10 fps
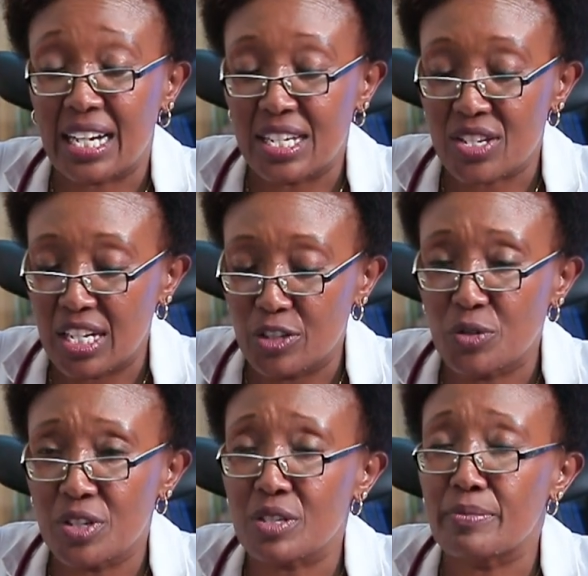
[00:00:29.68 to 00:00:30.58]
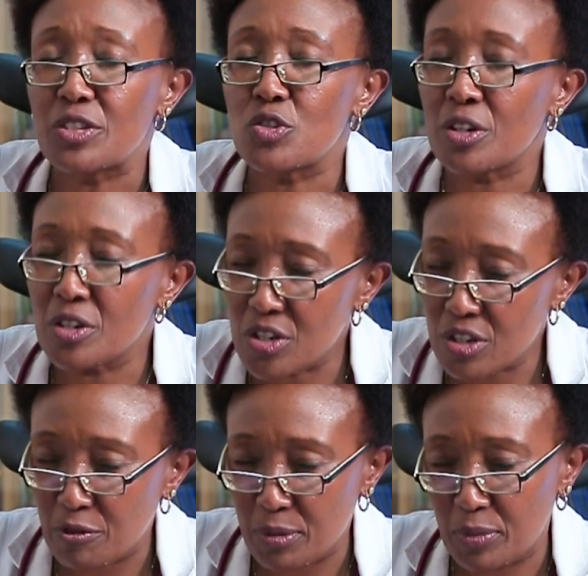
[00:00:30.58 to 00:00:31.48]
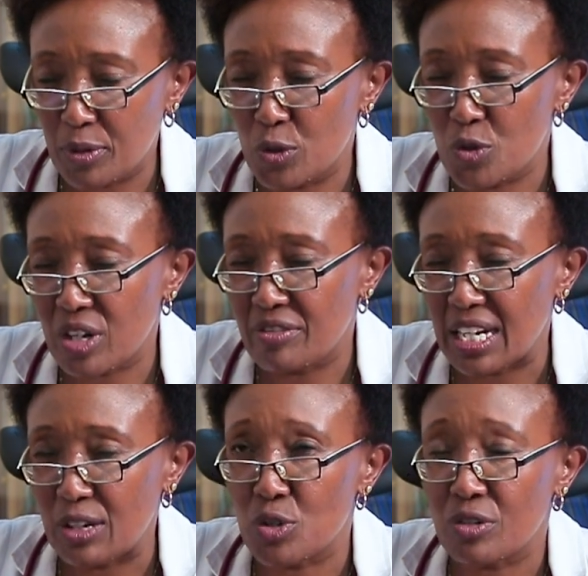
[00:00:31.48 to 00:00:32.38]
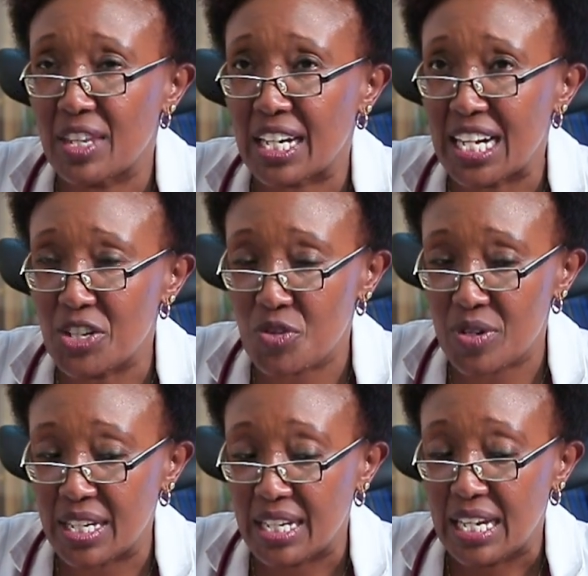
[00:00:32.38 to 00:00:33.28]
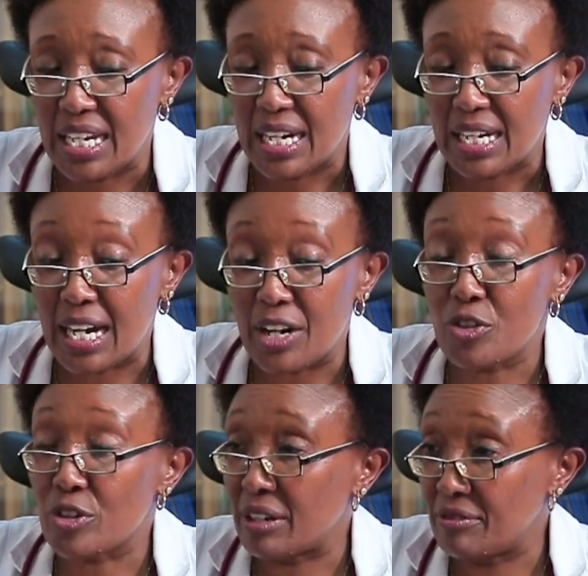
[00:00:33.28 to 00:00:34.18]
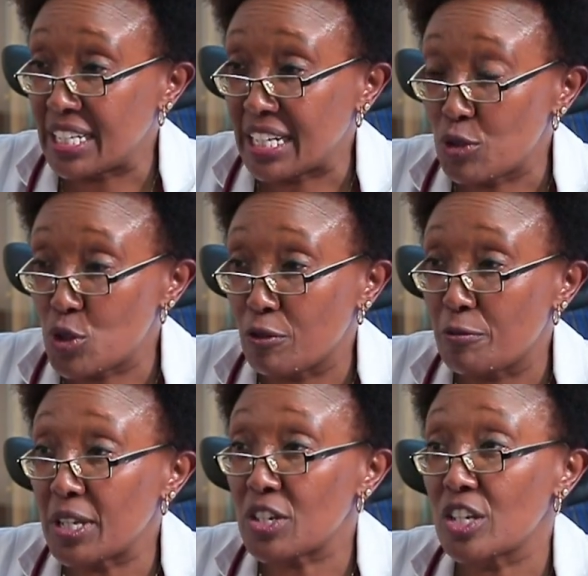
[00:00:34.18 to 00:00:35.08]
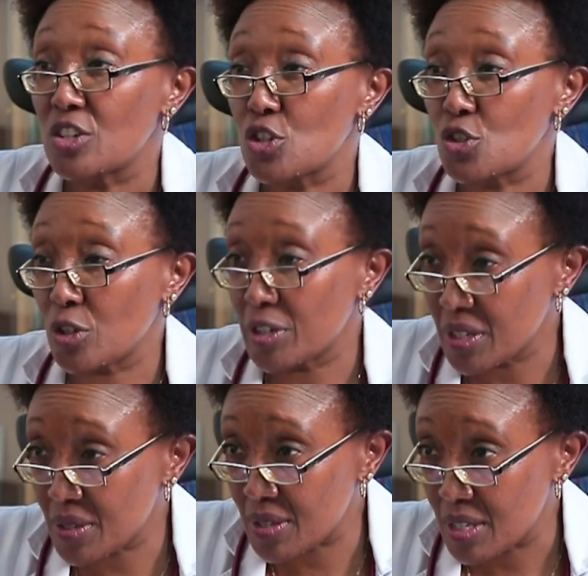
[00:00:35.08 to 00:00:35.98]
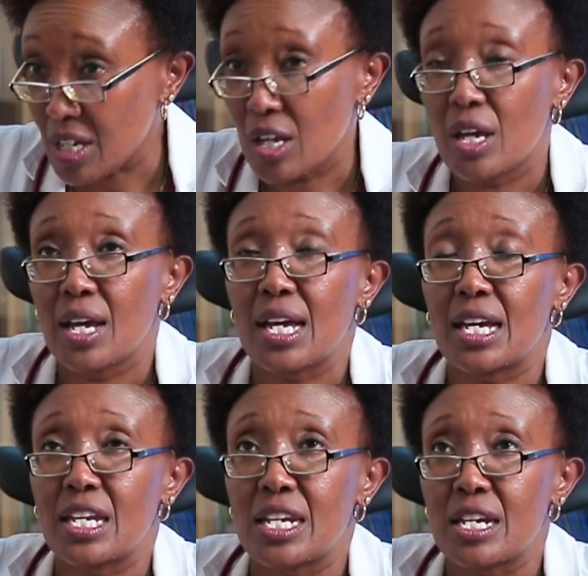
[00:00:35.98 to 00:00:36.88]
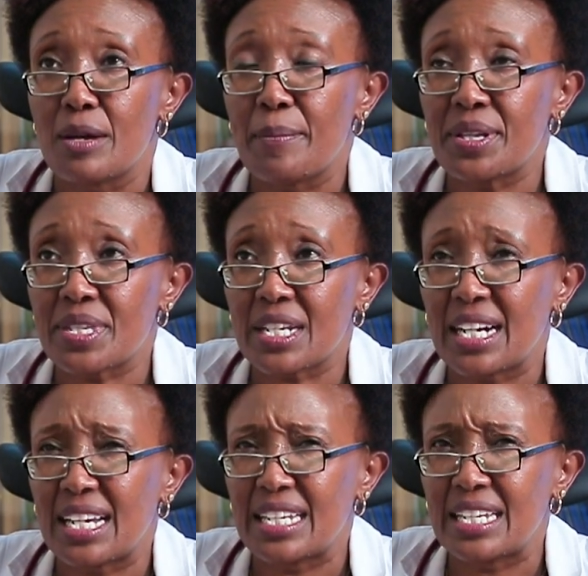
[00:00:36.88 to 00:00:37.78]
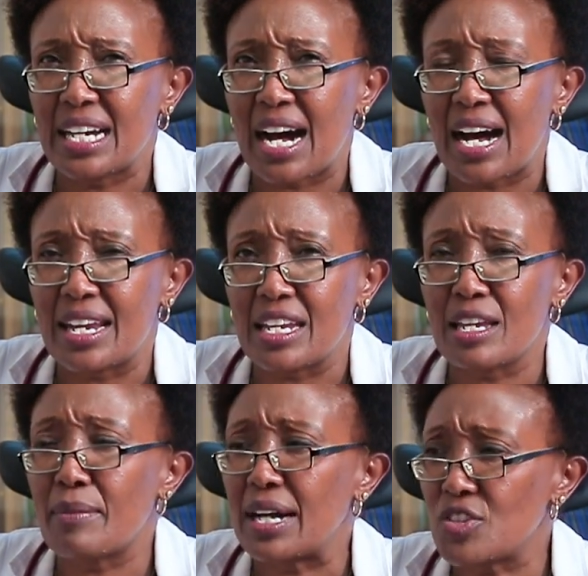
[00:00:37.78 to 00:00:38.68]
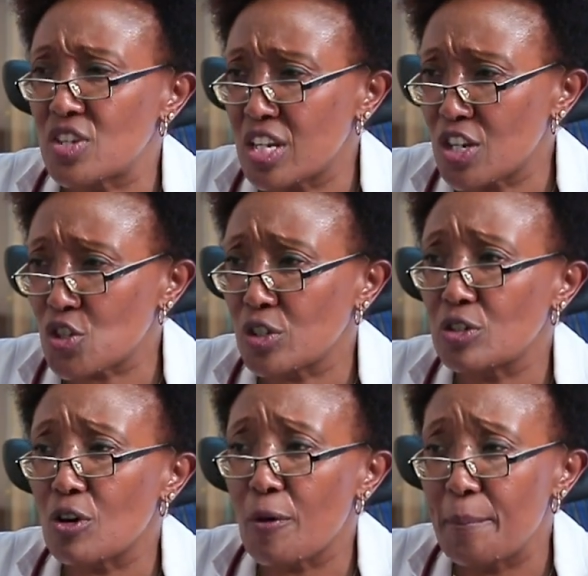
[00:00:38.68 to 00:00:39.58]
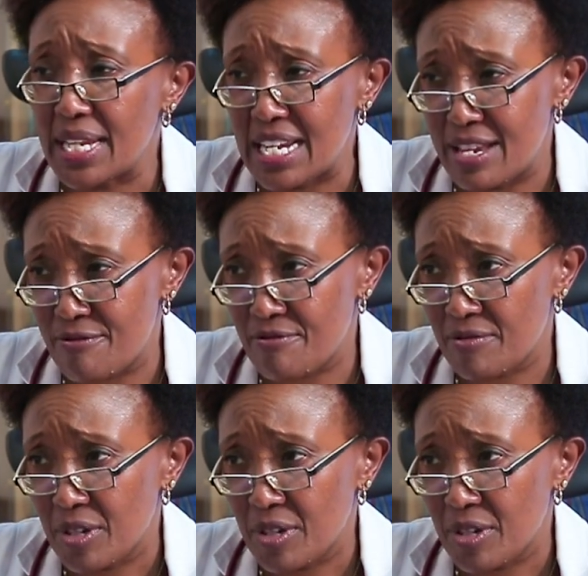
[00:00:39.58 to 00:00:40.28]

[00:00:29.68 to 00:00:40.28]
I can tell you, Grace, majority of people who travel out of the country are traveling out of patient choice and basically an imagination or belief